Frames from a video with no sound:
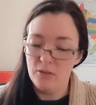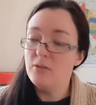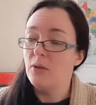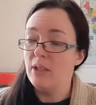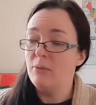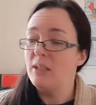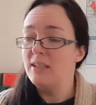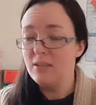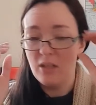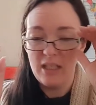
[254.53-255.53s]
So anyway,
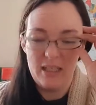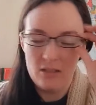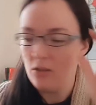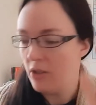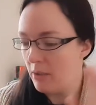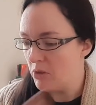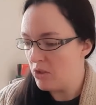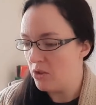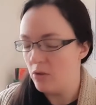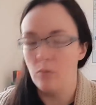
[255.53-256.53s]
let's go ahead and start. I'm going to show
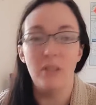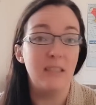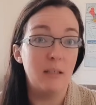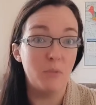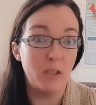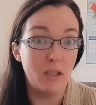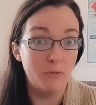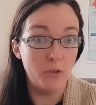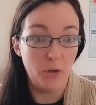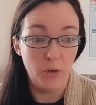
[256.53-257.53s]
you the ones that I'm going to give
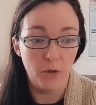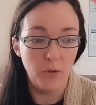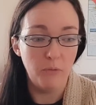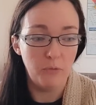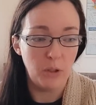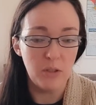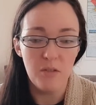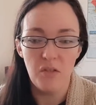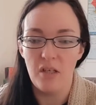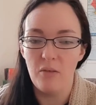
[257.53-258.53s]
to her
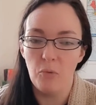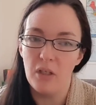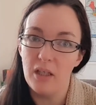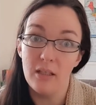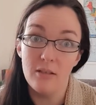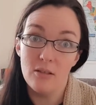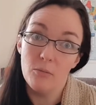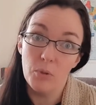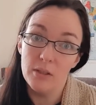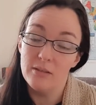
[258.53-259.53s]
first, and then we're going to get into the
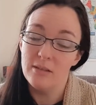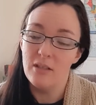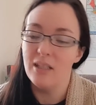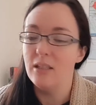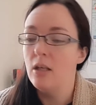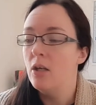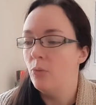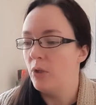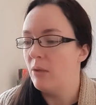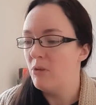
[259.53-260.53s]
books that we're
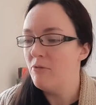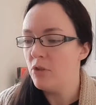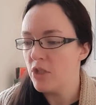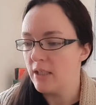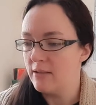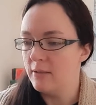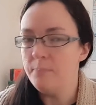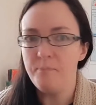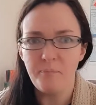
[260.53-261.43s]
keeping for Jackson.